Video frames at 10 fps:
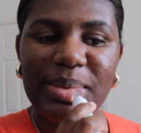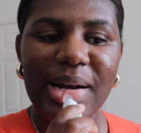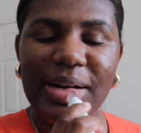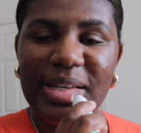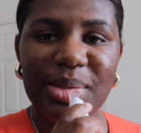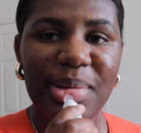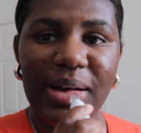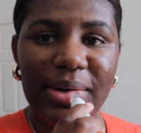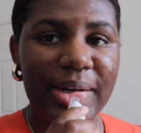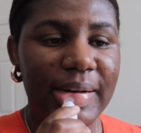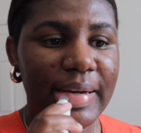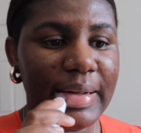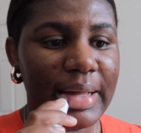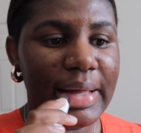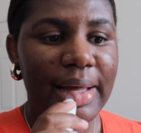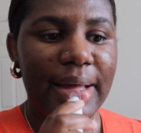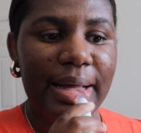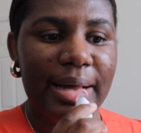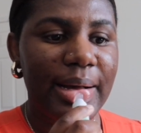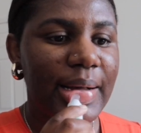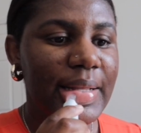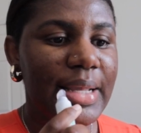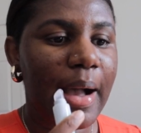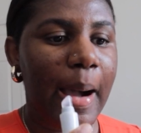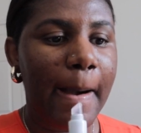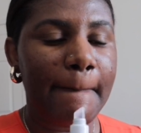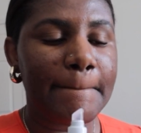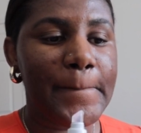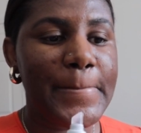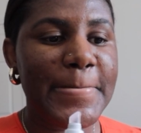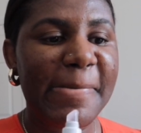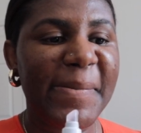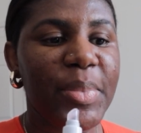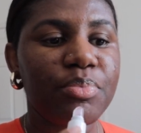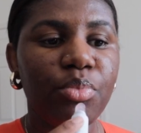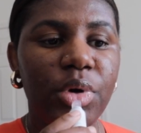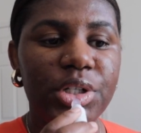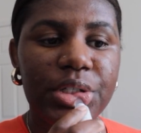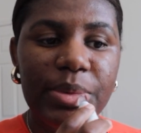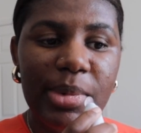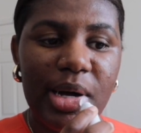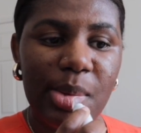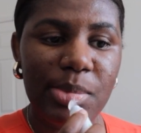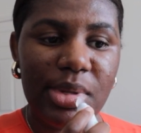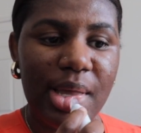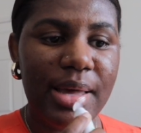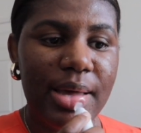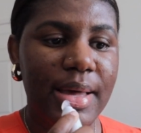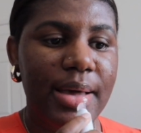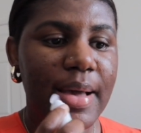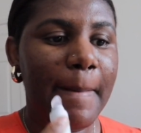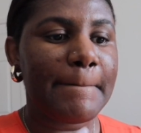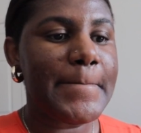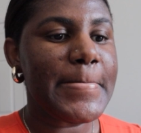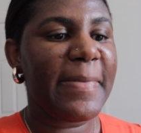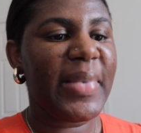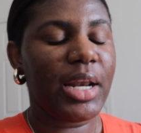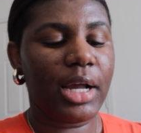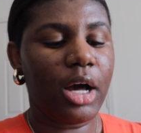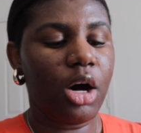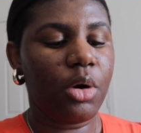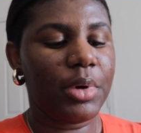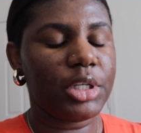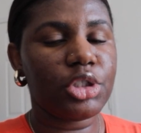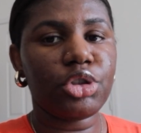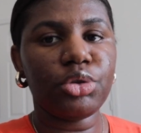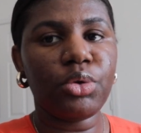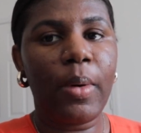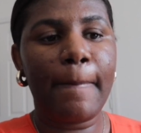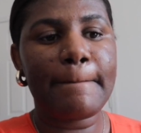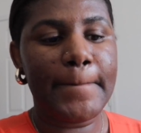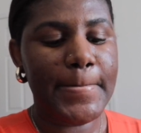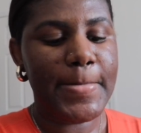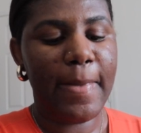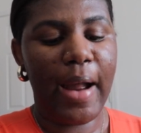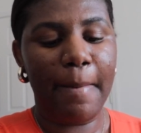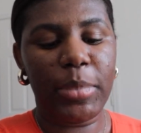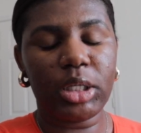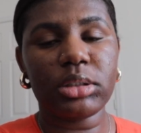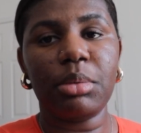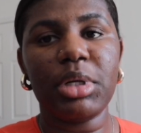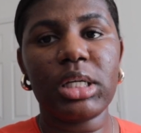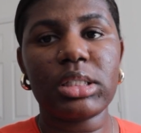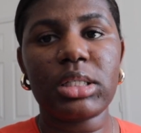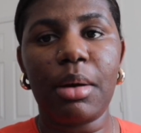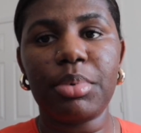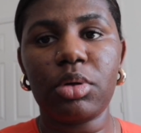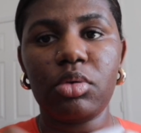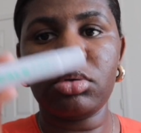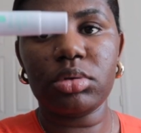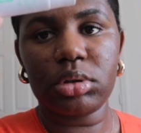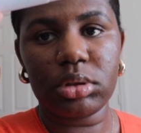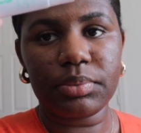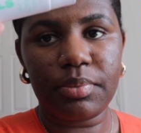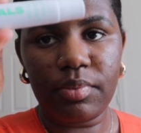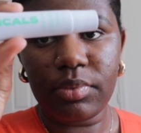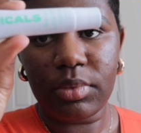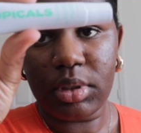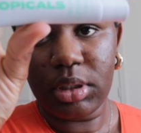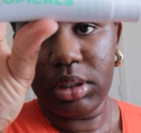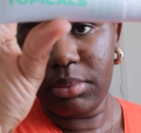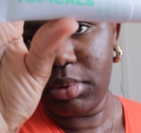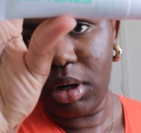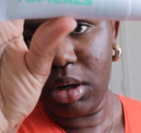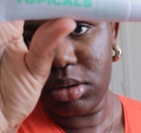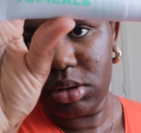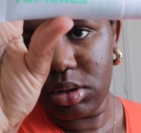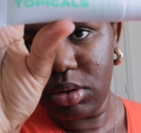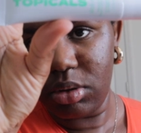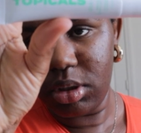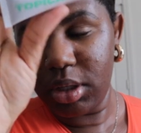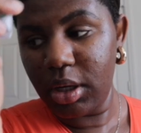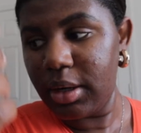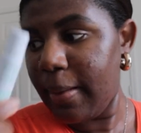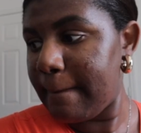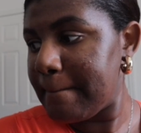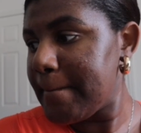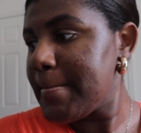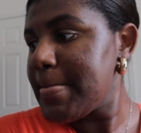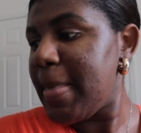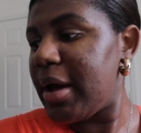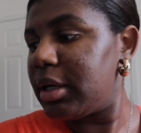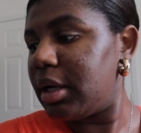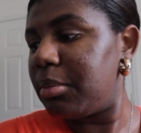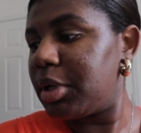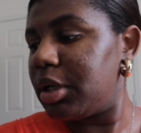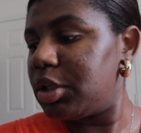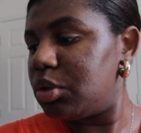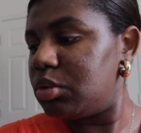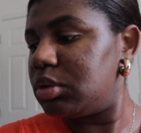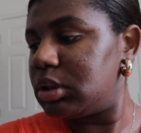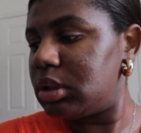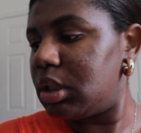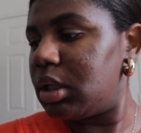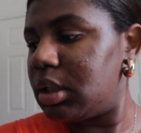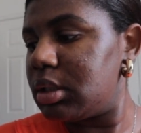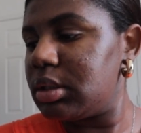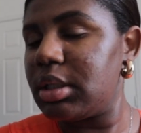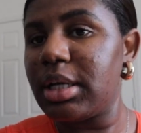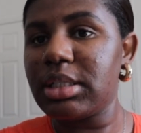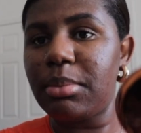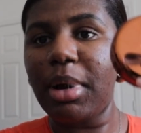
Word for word: Myricks powder with the moisture balm like I always do. I put some of this Topicals lip gloss on, and then I'm gonna use the Danessa